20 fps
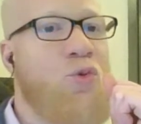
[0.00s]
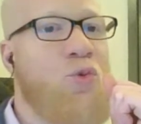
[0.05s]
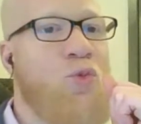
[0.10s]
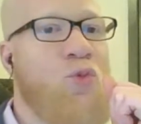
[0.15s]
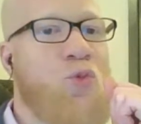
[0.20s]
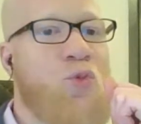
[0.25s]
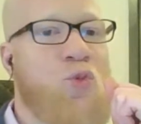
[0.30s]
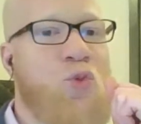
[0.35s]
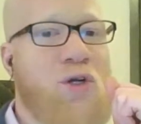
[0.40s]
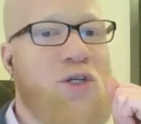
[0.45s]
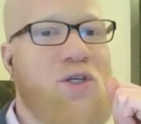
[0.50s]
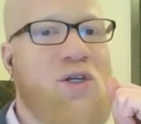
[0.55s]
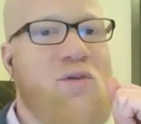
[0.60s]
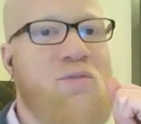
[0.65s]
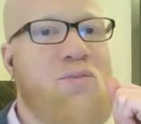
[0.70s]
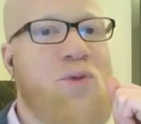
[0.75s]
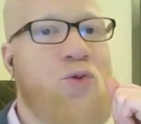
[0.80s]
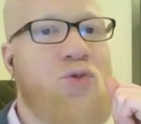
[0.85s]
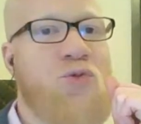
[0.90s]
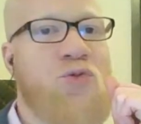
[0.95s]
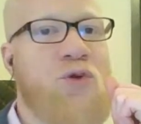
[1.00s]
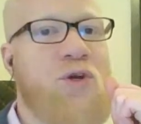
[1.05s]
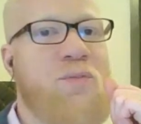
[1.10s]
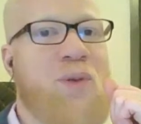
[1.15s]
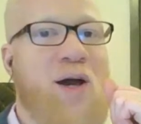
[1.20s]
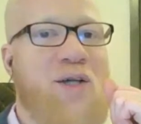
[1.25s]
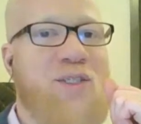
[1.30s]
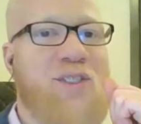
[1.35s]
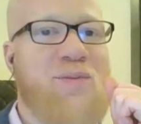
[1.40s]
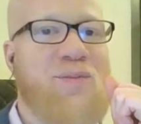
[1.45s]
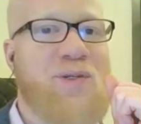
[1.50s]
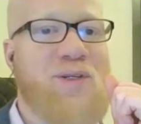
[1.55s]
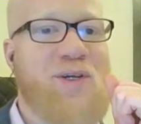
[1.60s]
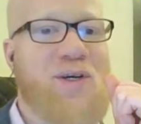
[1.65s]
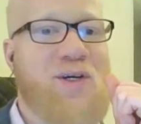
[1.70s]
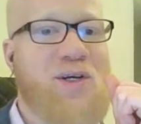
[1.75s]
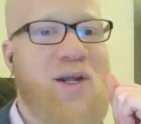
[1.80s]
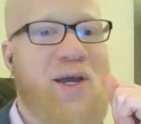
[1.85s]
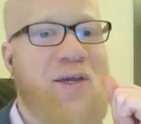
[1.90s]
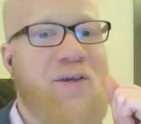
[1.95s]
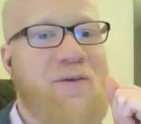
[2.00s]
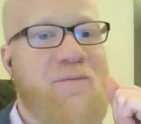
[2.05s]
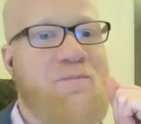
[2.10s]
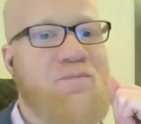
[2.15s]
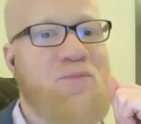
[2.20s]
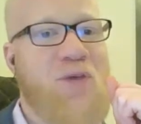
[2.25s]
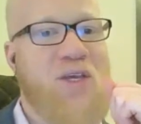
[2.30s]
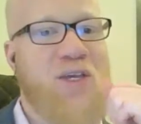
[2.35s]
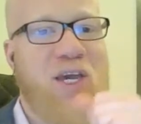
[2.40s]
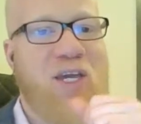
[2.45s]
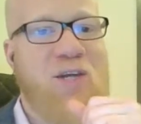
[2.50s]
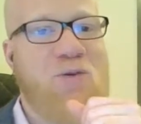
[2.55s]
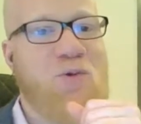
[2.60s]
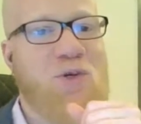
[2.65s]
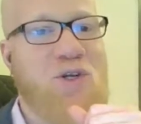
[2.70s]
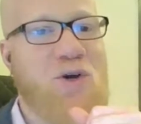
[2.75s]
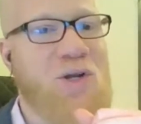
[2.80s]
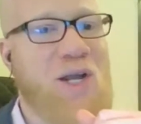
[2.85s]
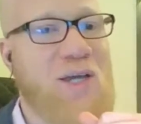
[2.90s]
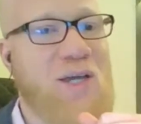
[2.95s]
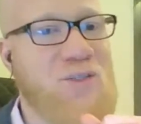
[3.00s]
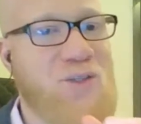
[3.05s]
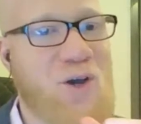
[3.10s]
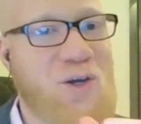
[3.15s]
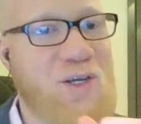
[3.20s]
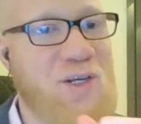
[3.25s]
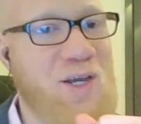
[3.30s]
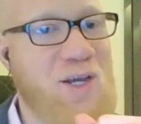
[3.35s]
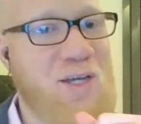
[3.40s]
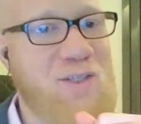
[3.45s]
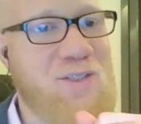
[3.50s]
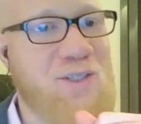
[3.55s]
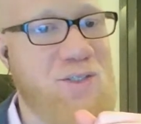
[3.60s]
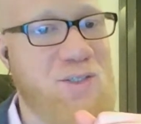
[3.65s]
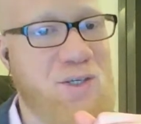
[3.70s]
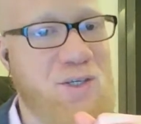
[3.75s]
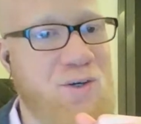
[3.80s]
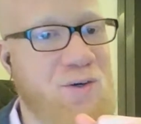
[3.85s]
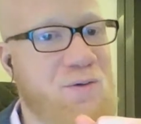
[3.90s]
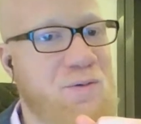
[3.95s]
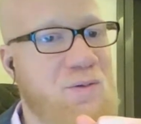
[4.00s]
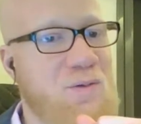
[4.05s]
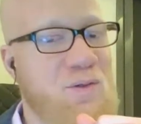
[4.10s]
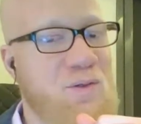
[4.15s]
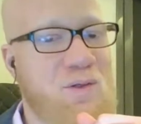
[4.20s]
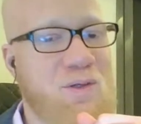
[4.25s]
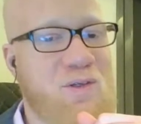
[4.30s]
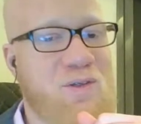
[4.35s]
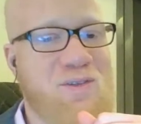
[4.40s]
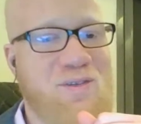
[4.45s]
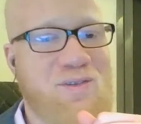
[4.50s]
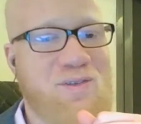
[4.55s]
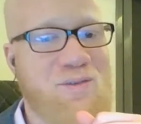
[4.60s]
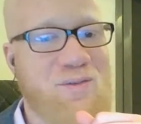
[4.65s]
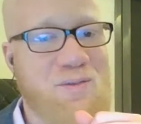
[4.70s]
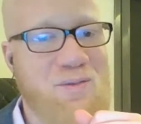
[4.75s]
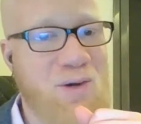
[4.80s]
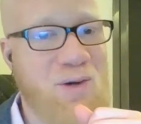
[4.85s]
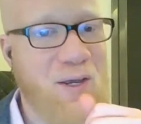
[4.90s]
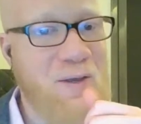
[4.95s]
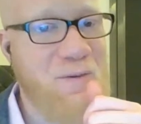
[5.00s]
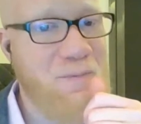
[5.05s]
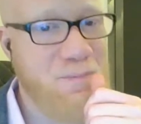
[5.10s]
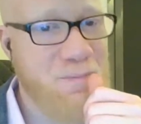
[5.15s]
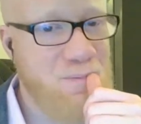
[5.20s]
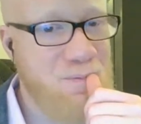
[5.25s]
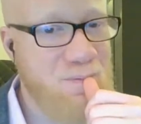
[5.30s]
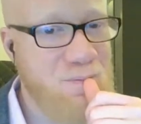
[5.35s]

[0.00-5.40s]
What could mode three possibly look like? Again, we don't like talking nonsense here, right?